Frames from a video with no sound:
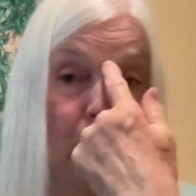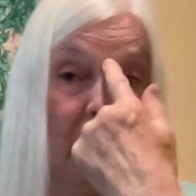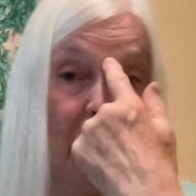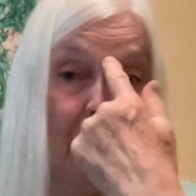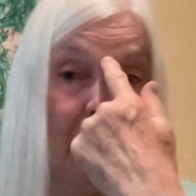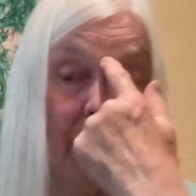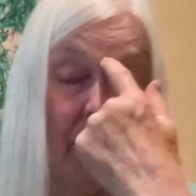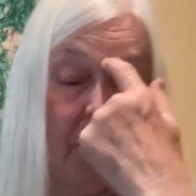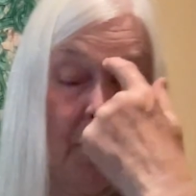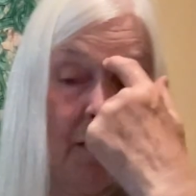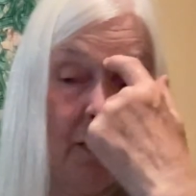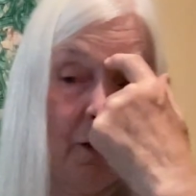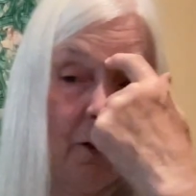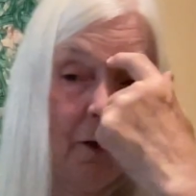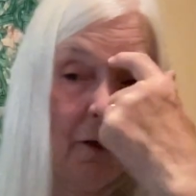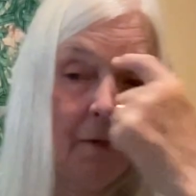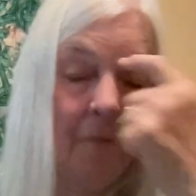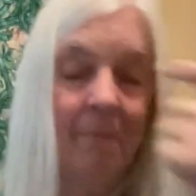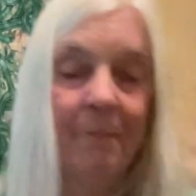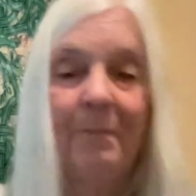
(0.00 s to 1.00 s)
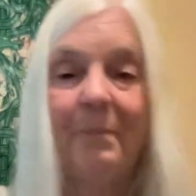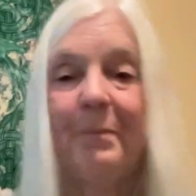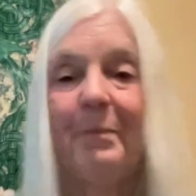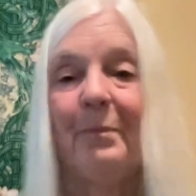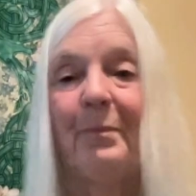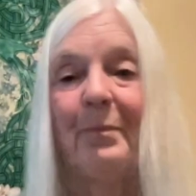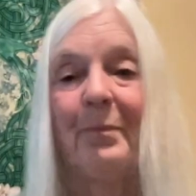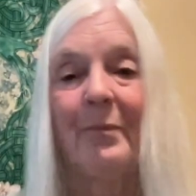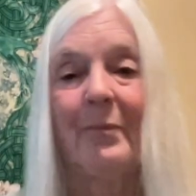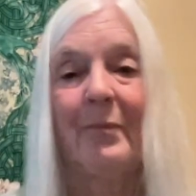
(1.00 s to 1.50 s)
right about here.
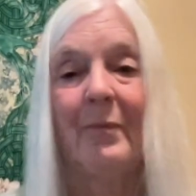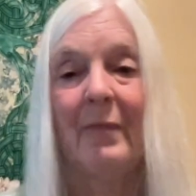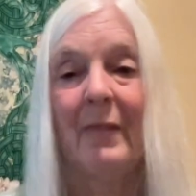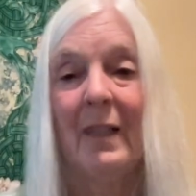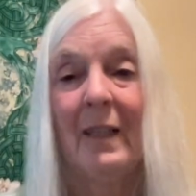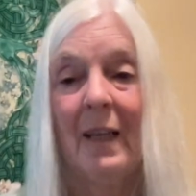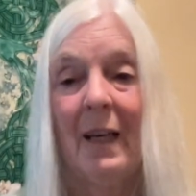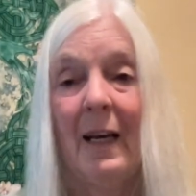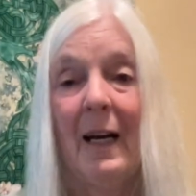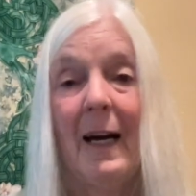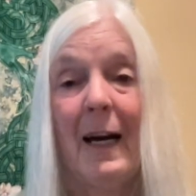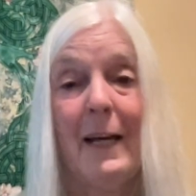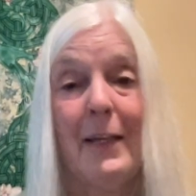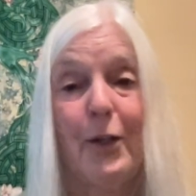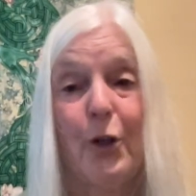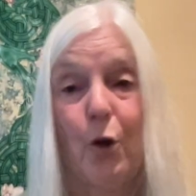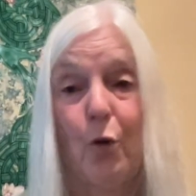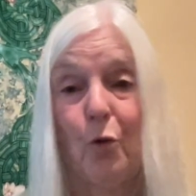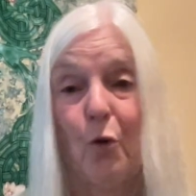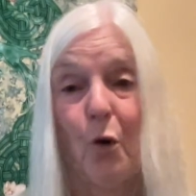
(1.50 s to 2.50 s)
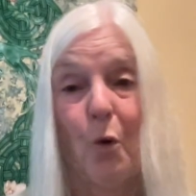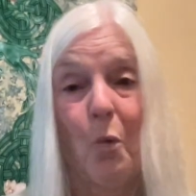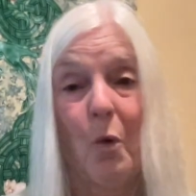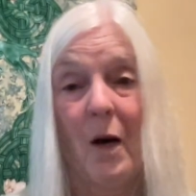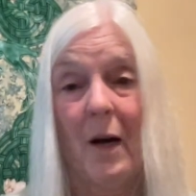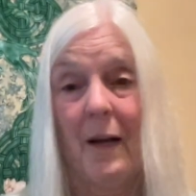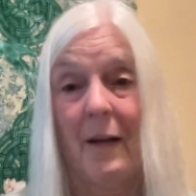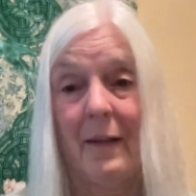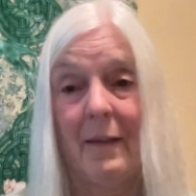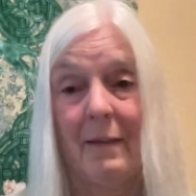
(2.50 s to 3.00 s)
I don't know why.